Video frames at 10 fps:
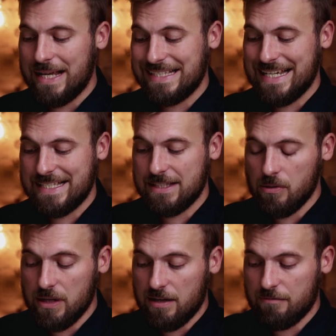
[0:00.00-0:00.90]
as
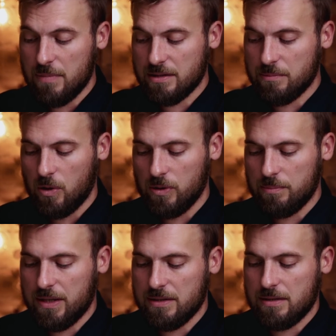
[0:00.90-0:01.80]
custodian of Muslim holy
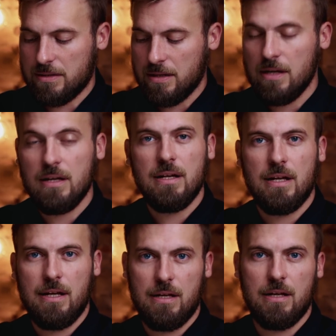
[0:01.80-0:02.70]
places
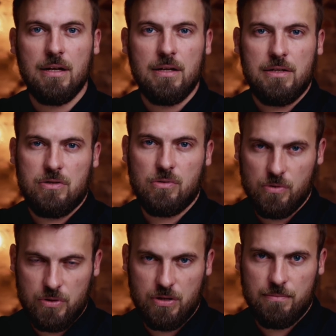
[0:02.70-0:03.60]
in
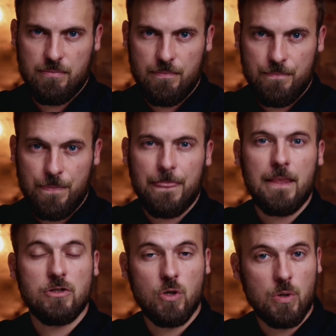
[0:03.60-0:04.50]
Jerusalem.
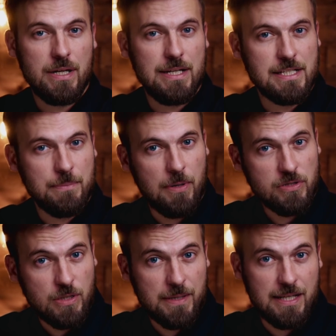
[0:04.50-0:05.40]
Jordan is
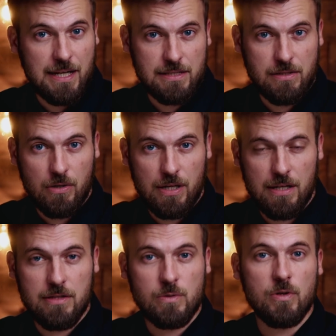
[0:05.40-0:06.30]
supposed to be the
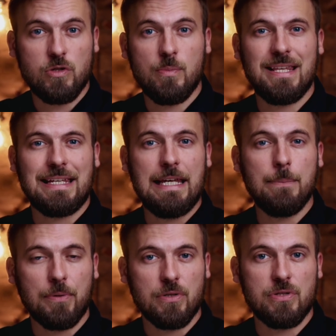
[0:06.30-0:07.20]
custodian. They're supposed to be the
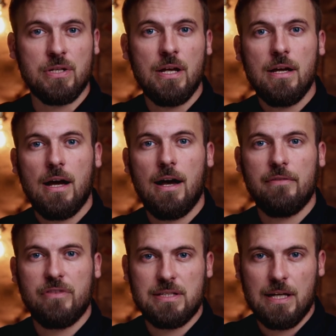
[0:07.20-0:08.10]
keepers
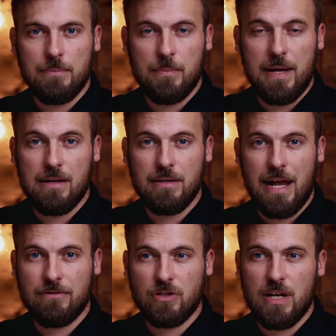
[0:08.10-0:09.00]
of the Temple Mount
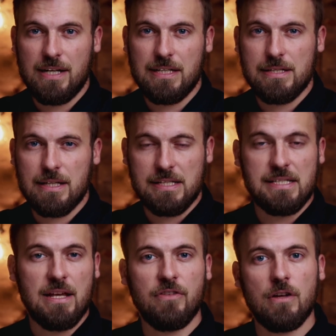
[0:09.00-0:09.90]
after nineteen
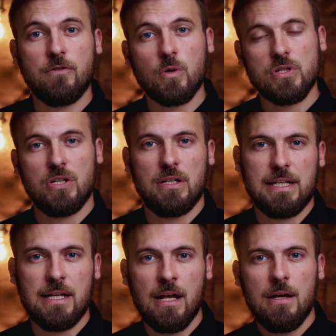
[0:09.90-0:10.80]
sixty-seven.
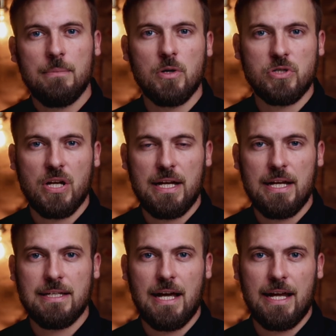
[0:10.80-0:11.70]
Unfortunately,
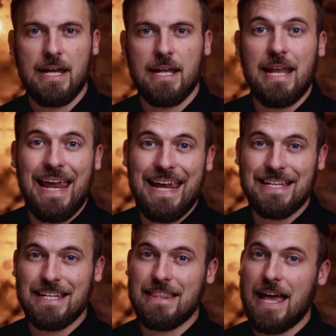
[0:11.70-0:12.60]
Moshe Dayan
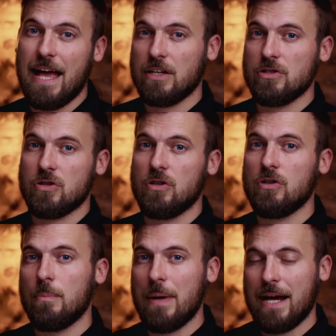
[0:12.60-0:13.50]
handed that
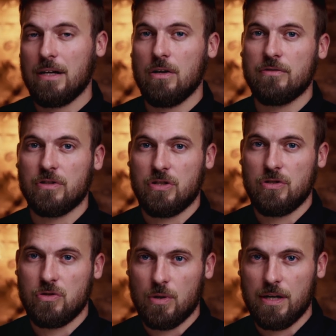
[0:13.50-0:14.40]
control back over to
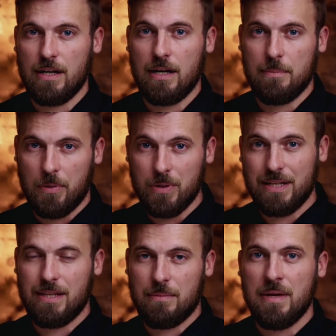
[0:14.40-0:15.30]
Jordan and
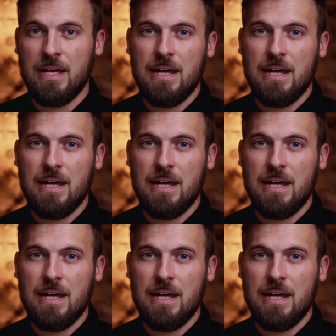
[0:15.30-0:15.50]
appointed them